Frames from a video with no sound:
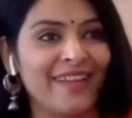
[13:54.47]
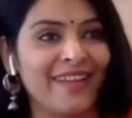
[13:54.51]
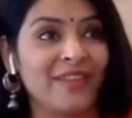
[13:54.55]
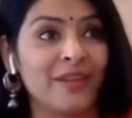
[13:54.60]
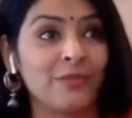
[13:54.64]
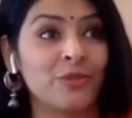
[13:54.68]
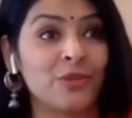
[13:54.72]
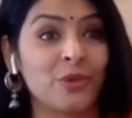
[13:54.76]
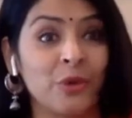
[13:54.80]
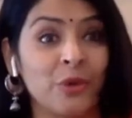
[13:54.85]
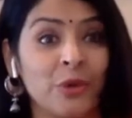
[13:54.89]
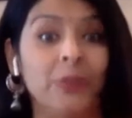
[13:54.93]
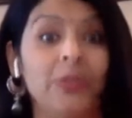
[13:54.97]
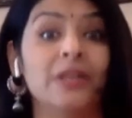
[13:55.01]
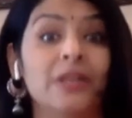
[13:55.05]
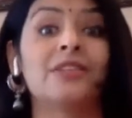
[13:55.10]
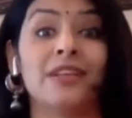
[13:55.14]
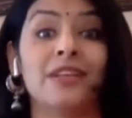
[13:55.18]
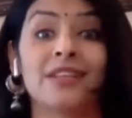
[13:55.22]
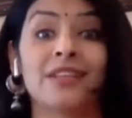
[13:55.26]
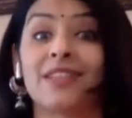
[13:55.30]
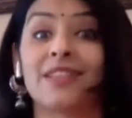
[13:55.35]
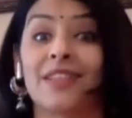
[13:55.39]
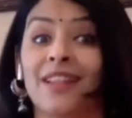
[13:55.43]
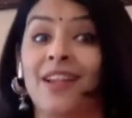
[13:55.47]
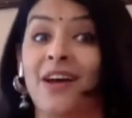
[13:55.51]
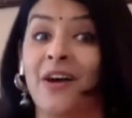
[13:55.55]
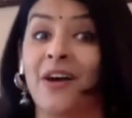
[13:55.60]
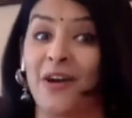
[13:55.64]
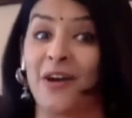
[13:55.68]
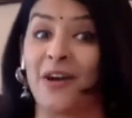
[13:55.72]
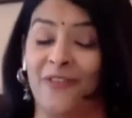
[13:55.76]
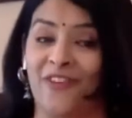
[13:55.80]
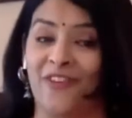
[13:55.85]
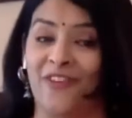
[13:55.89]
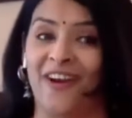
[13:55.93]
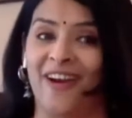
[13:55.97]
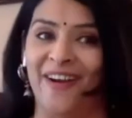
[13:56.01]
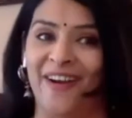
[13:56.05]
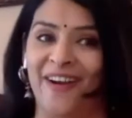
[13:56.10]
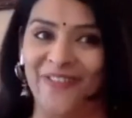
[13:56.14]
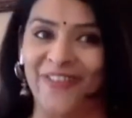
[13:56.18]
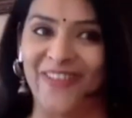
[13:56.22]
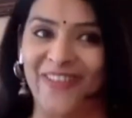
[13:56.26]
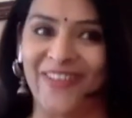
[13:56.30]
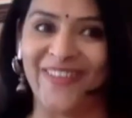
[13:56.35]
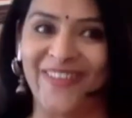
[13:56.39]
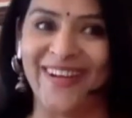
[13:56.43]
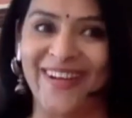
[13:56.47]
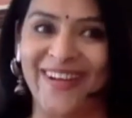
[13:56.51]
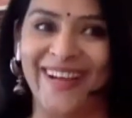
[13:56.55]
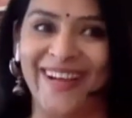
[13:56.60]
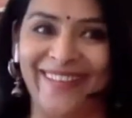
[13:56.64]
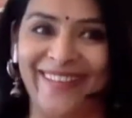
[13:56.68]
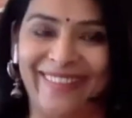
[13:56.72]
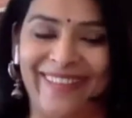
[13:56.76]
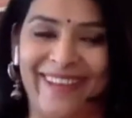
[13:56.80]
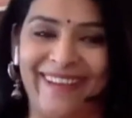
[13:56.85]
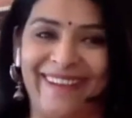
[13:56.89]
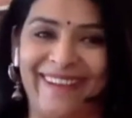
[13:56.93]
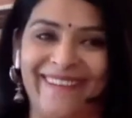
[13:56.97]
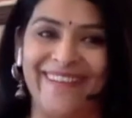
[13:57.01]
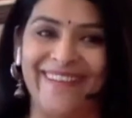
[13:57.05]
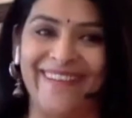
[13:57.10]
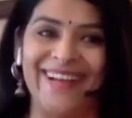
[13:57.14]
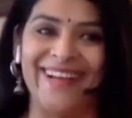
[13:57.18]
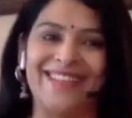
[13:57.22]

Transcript: so it is a lot of hard work right there, right?